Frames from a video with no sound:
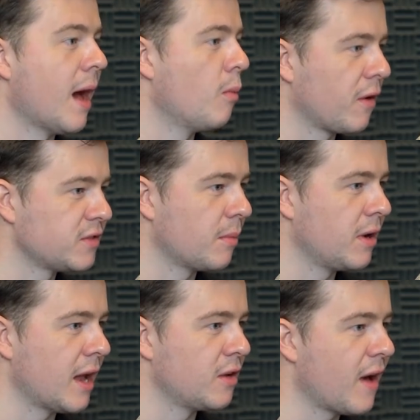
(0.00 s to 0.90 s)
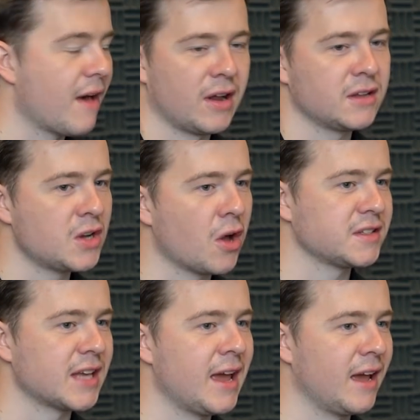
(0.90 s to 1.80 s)
Yeah, and work for someone 9 to 5. And it's not
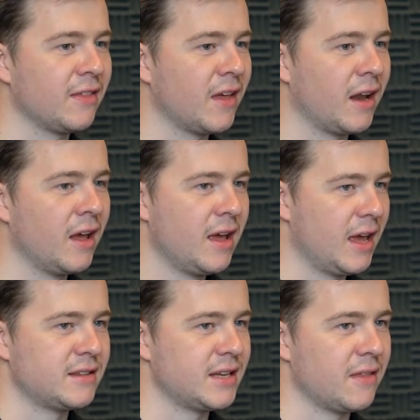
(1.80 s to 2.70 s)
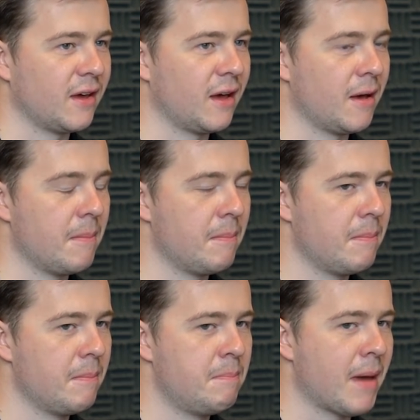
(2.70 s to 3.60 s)
saying that it's either
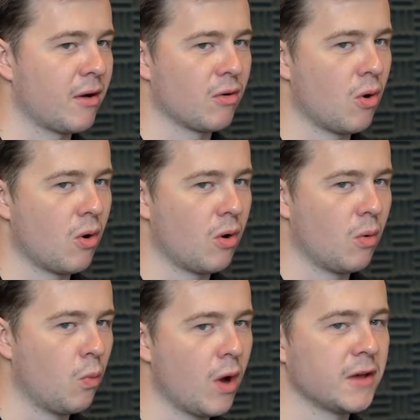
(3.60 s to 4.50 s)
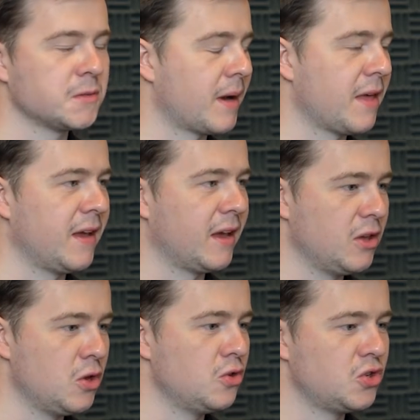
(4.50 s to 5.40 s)
better or worse, but I think
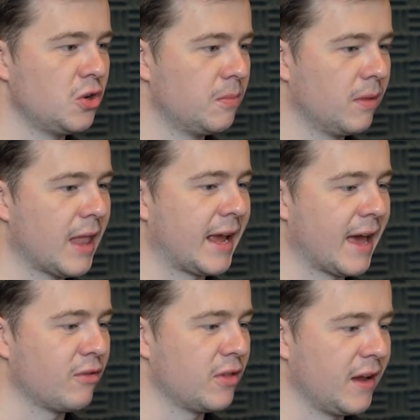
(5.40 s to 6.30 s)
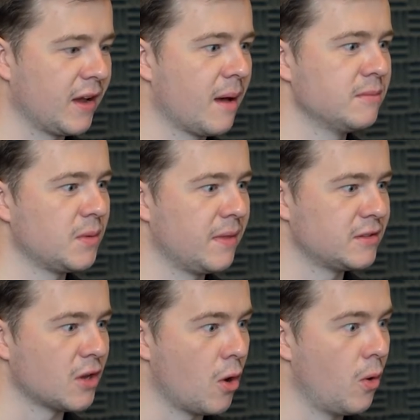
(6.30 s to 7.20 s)
YouTube, like everything, comes with
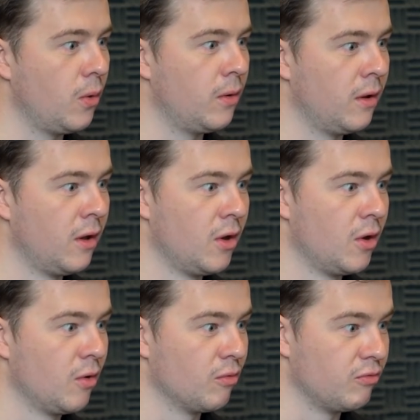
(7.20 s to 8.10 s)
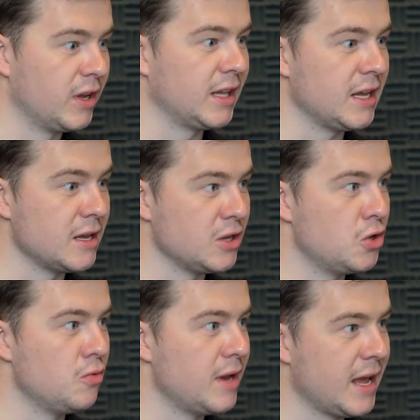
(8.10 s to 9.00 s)
its own really
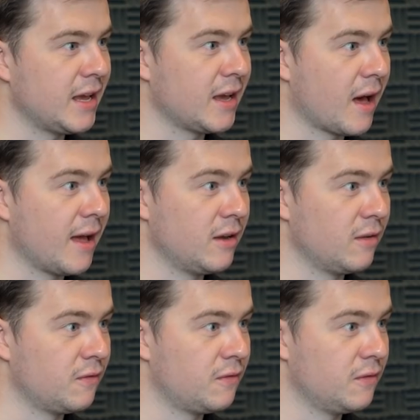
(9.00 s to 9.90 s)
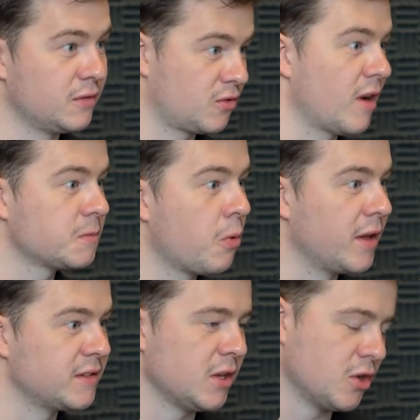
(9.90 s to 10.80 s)
unique kind of stress
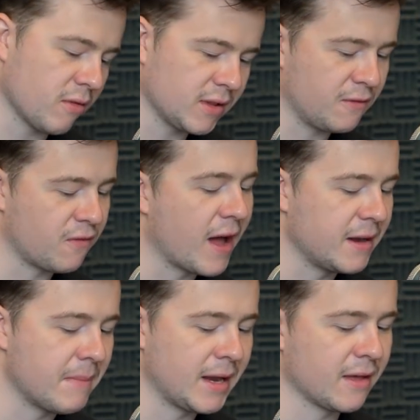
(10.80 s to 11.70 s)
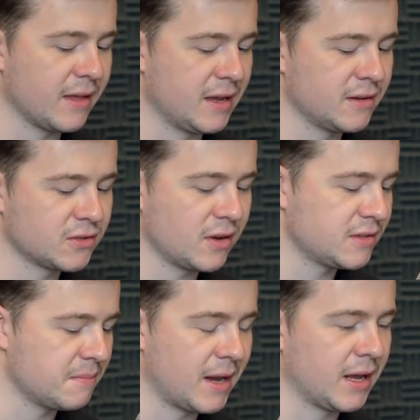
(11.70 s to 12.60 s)
points that you don't really find in many other
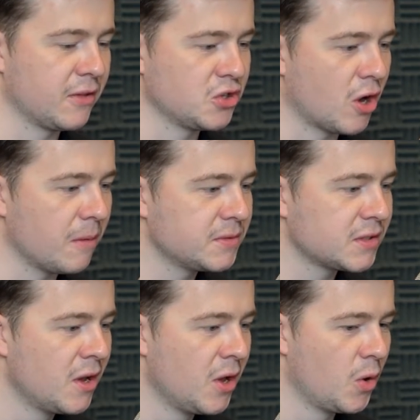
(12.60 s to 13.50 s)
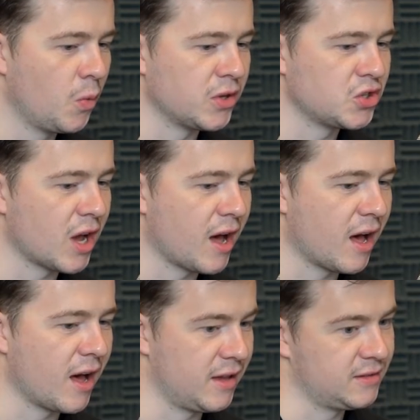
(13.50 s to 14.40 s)
industries and many other jobs, which
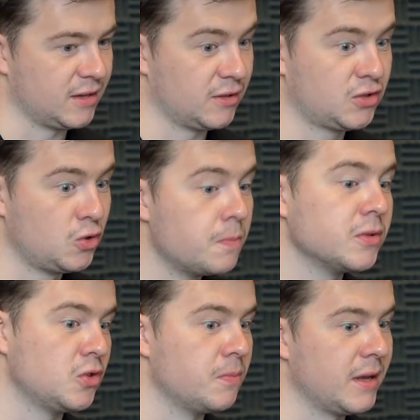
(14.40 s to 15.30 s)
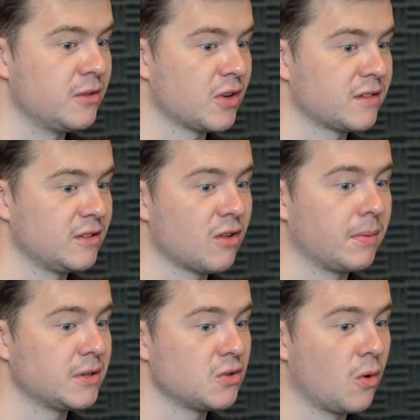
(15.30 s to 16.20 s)
is a super, super interesting
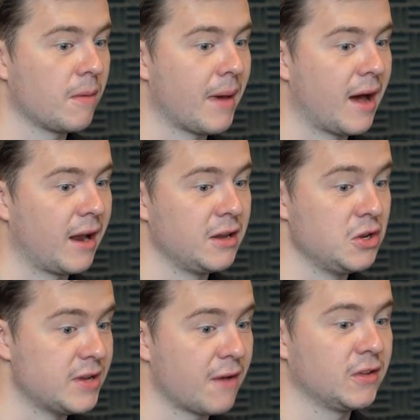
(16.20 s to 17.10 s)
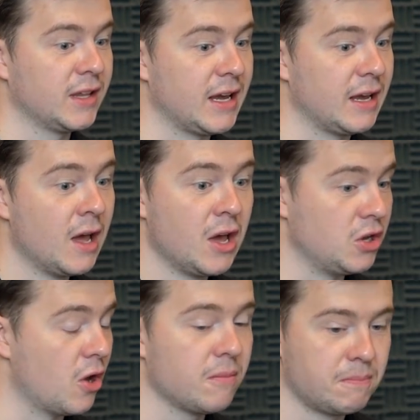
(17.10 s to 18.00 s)
topic to talk about. And you definitely,
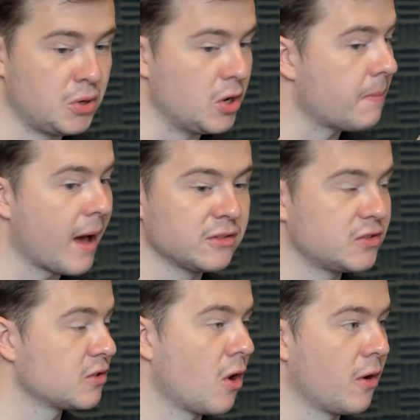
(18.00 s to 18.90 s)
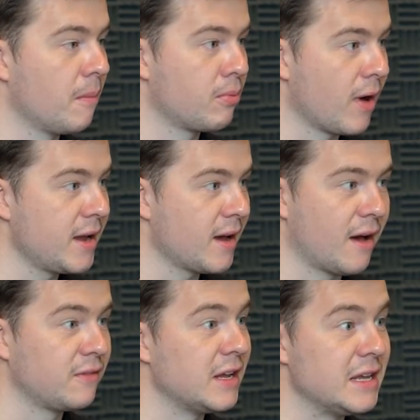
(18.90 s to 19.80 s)
PewDiePie's just gone on break
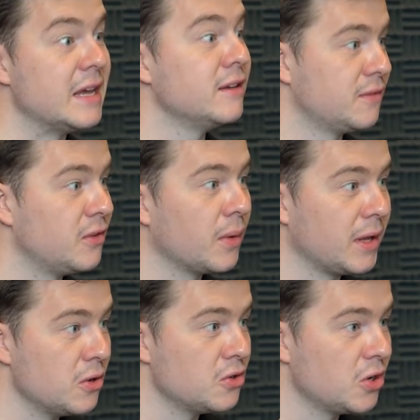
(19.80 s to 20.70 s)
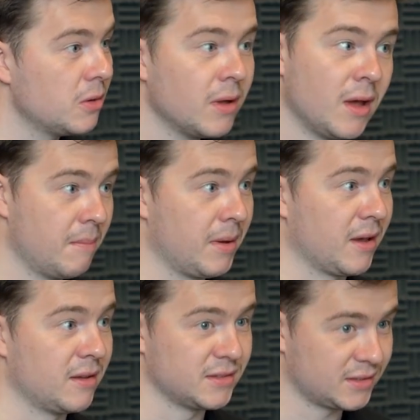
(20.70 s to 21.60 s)
after years of doing YouTube
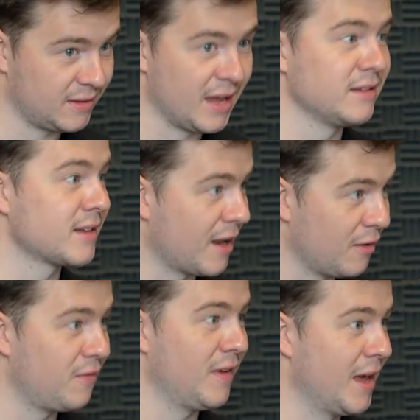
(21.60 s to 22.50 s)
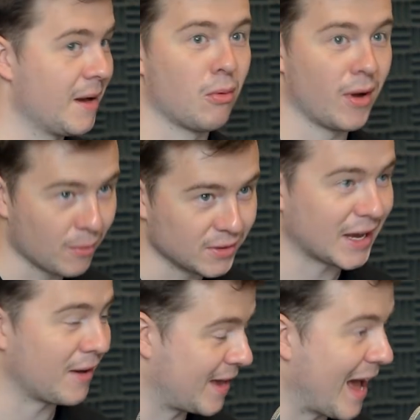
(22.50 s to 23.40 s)
because he's kind of hit a point where he's
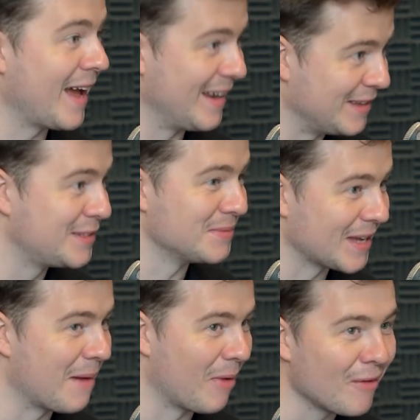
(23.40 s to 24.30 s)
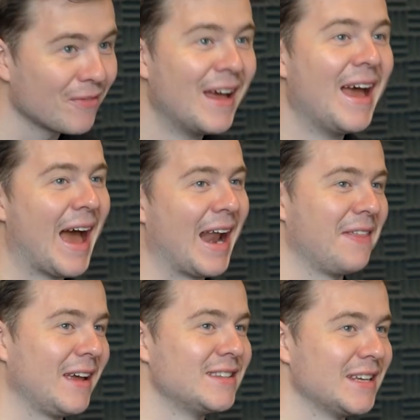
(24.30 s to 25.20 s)
like, okay, I need some time off. And I
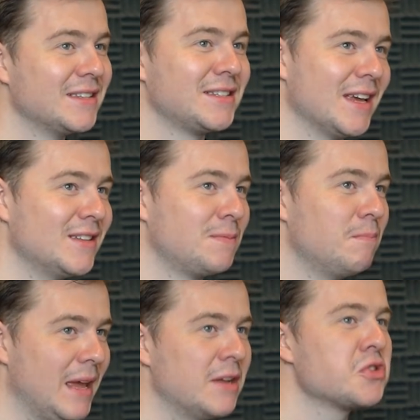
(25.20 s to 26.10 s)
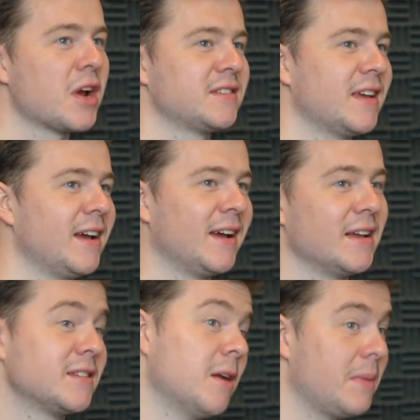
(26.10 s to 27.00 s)
think it's interesting.
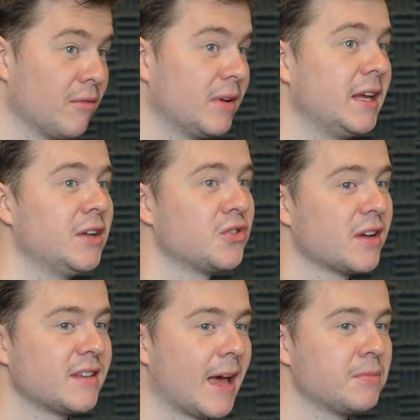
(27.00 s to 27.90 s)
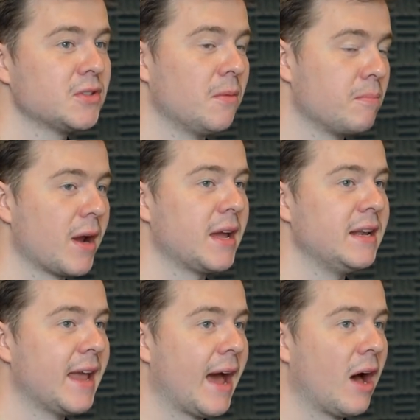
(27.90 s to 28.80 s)
It's going to be a really interesting episode breaking
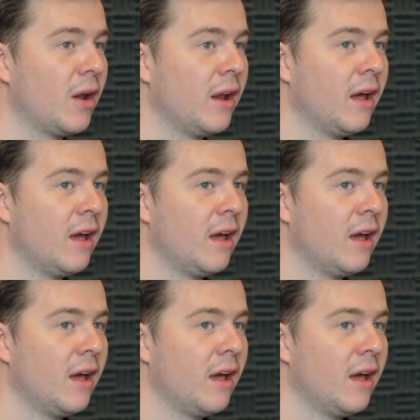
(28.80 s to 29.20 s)
down,